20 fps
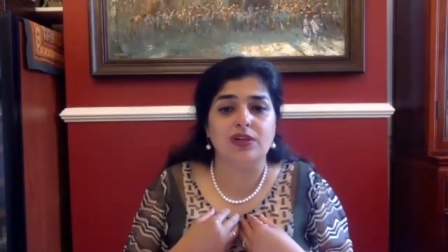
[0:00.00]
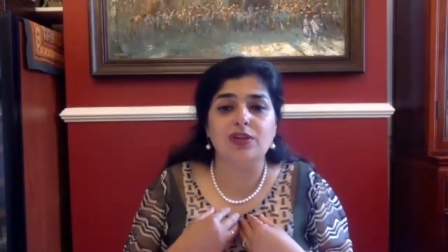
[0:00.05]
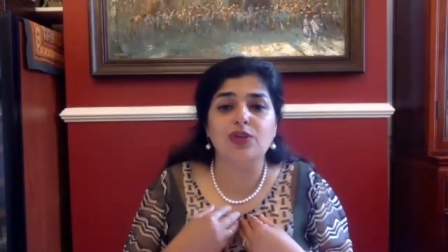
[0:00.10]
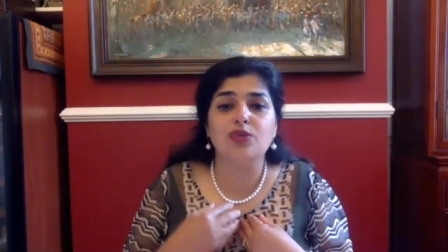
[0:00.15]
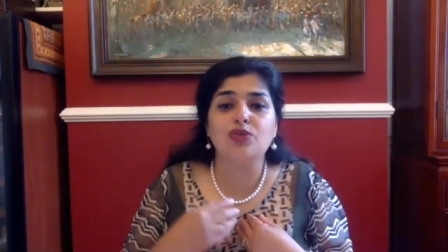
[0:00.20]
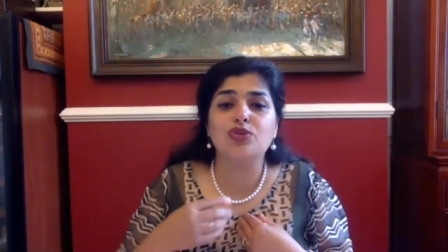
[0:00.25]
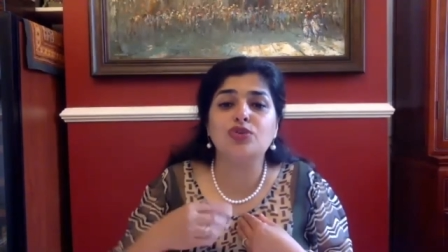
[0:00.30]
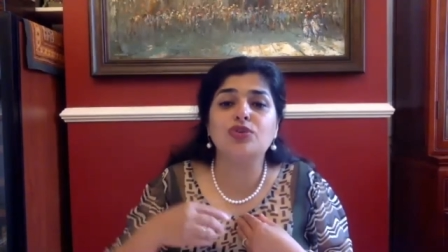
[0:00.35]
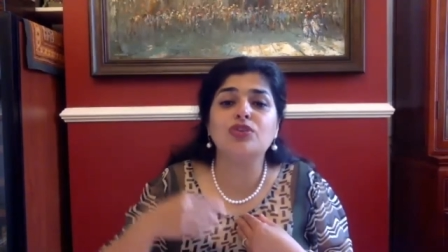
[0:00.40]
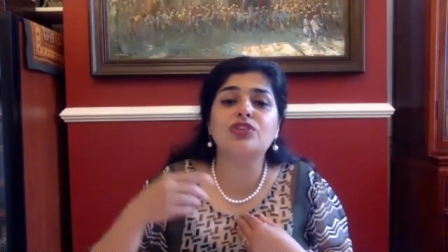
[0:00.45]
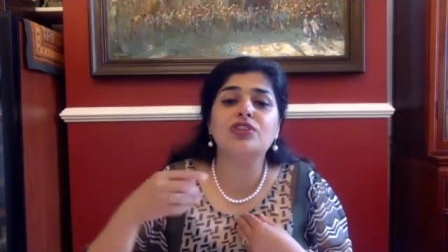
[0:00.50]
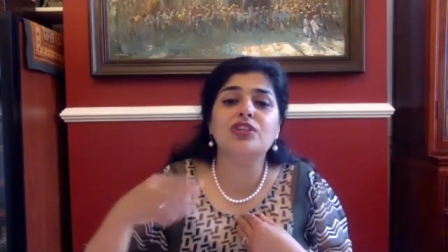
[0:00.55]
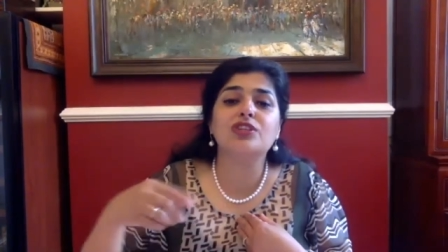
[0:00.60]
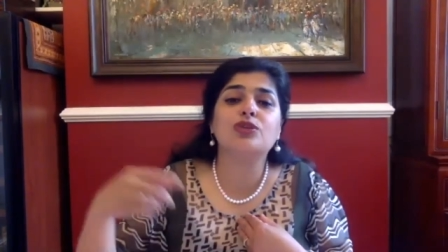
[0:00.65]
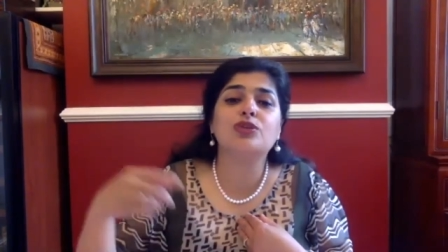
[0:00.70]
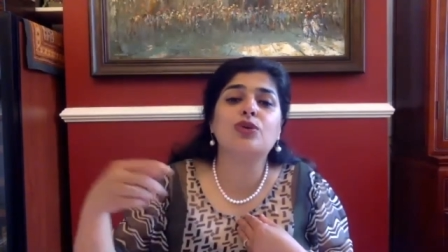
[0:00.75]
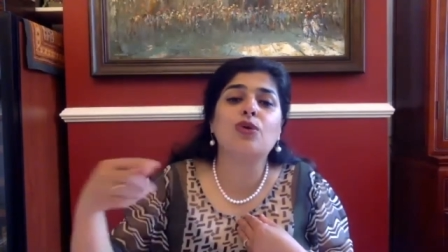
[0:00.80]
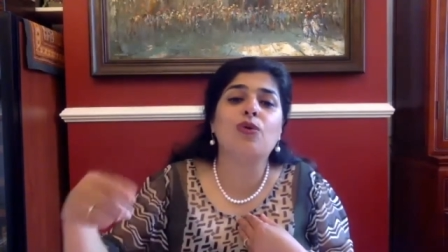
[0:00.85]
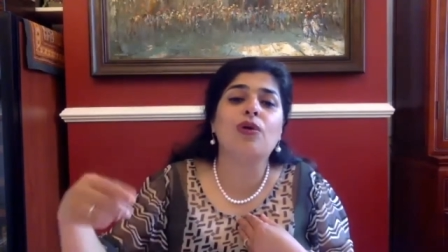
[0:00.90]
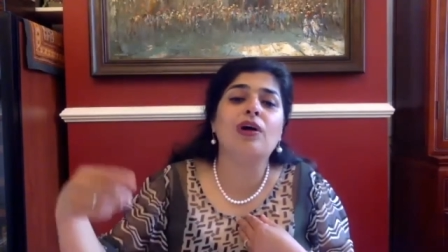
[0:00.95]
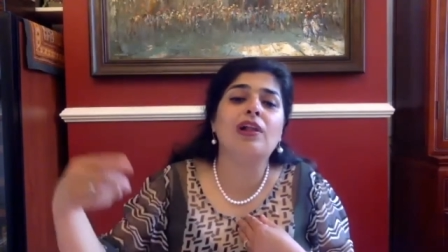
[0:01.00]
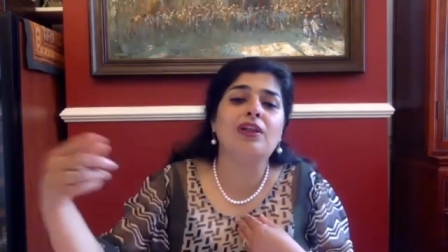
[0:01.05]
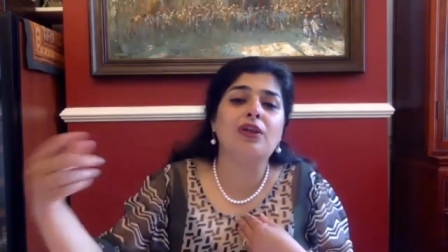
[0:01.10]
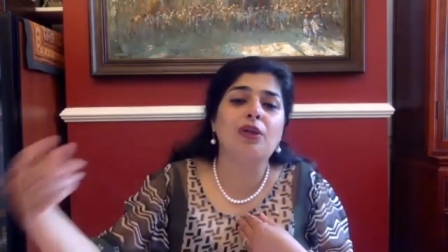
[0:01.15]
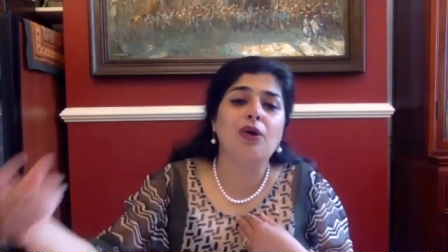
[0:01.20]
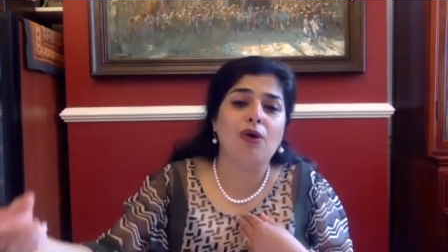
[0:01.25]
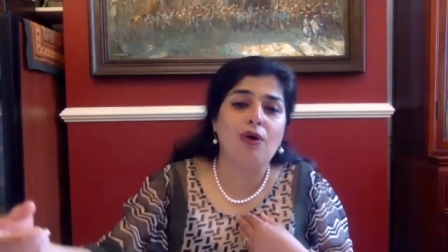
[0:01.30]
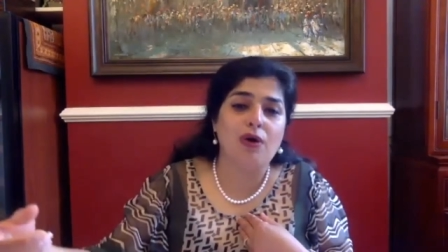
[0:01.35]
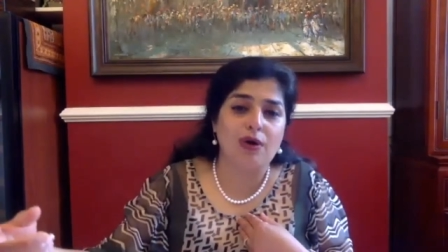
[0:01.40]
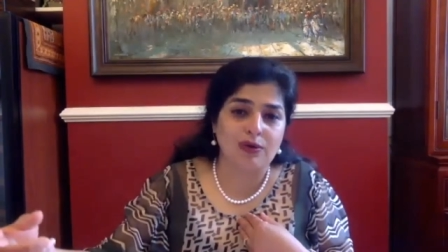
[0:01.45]
You shouldn't just go
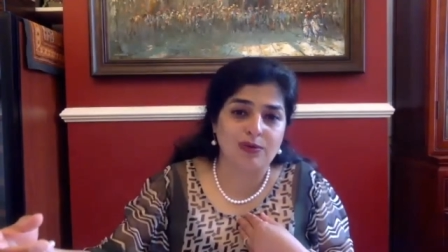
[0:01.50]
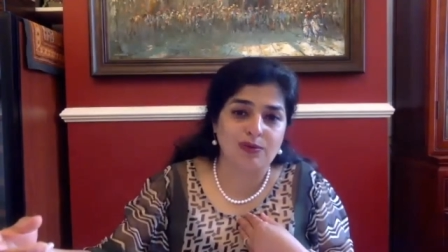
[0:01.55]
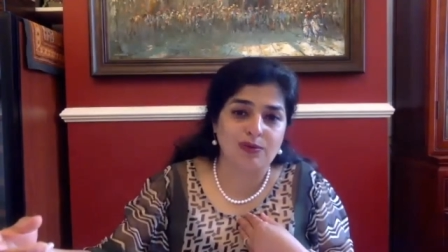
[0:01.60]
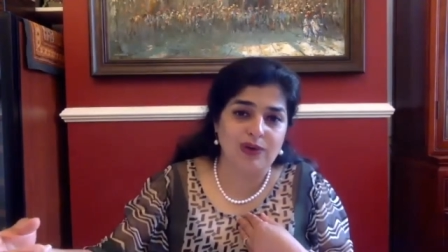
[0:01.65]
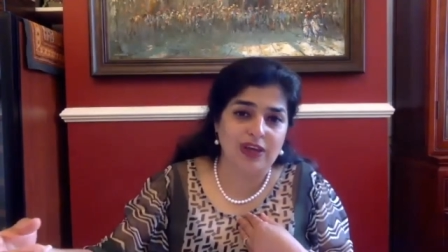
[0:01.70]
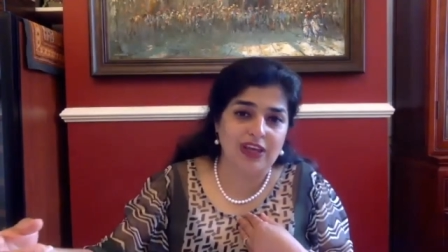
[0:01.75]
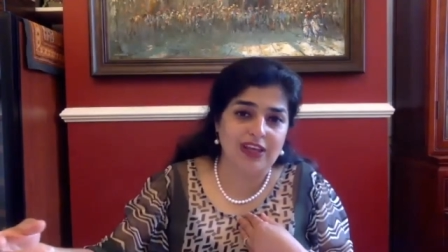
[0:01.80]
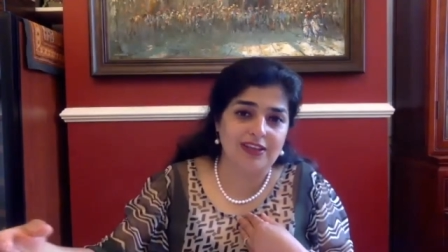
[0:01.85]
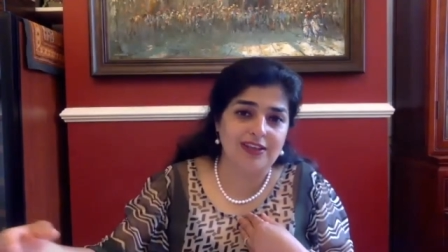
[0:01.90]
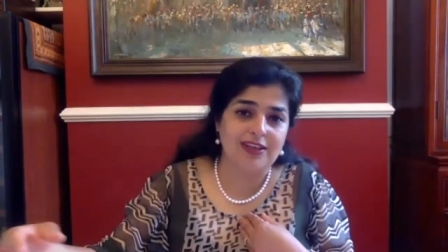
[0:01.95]
along with